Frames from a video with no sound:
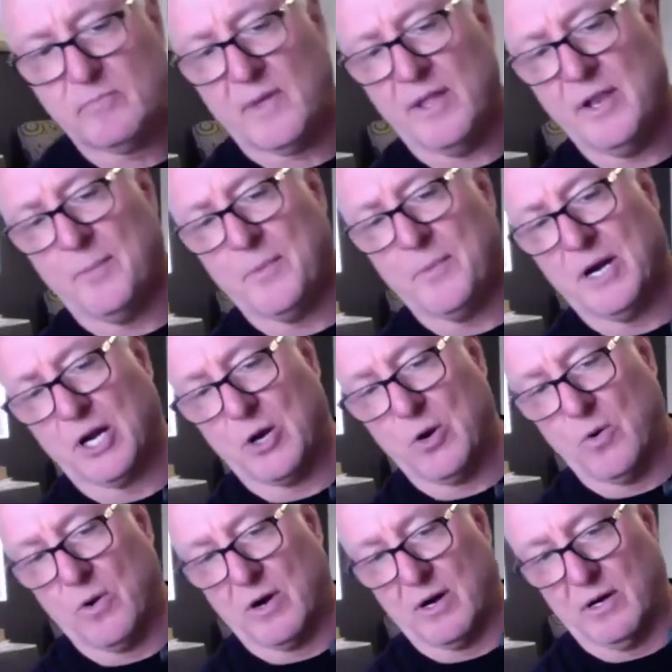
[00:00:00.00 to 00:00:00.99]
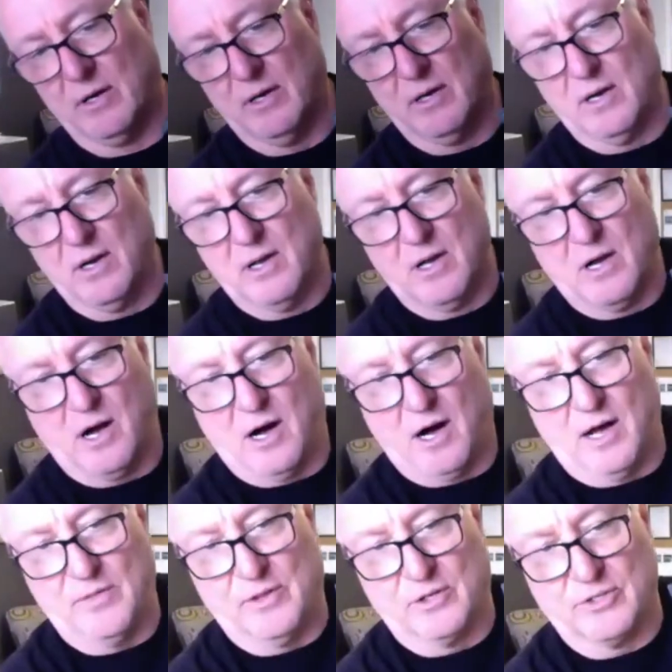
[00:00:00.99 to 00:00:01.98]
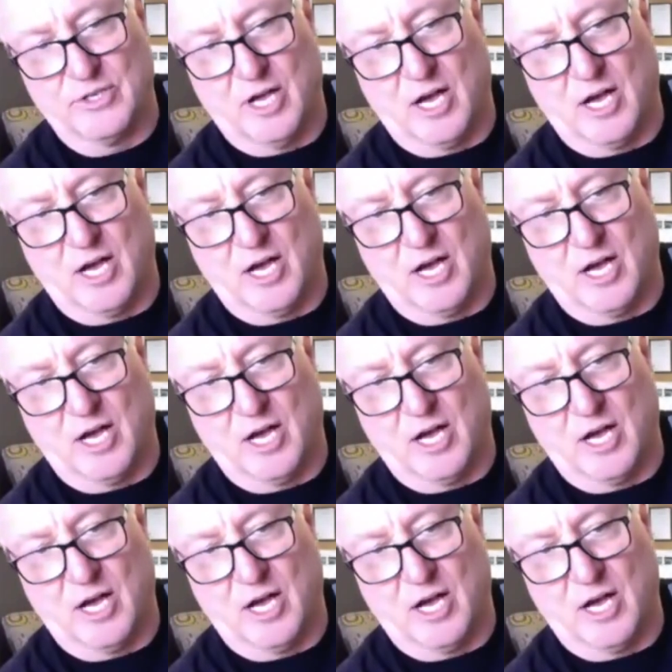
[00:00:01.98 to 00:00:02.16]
and then we're gonna quarter on those